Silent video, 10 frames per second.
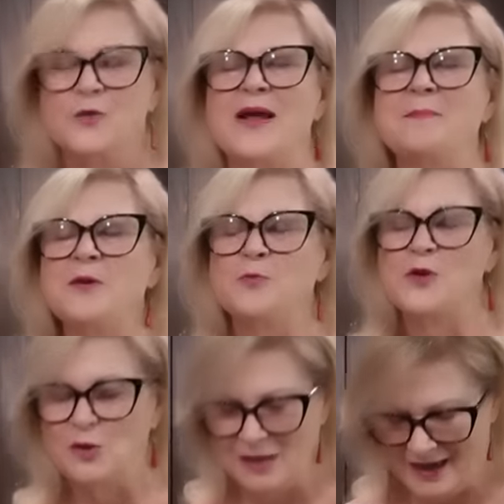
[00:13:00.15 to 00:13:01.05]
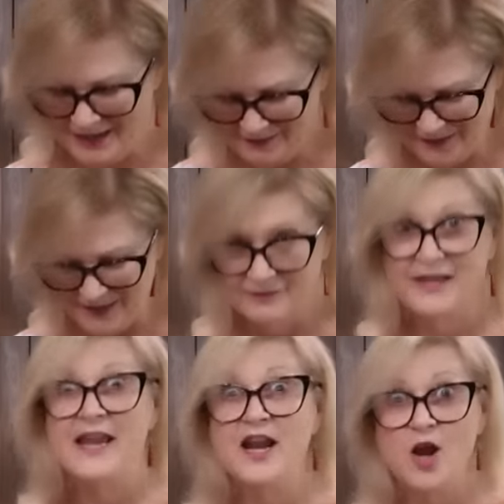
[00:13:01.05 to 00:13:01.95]
Redmond Real Light,
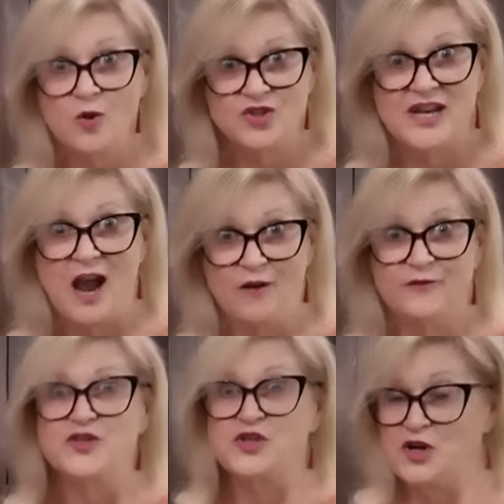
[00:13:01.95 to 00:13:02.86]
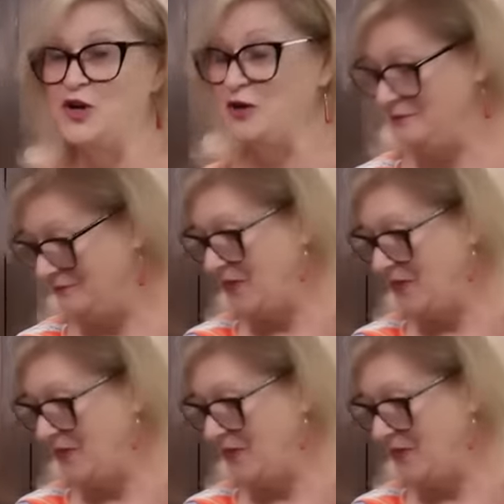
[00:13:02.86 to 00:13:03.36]
Keto Chow for sure,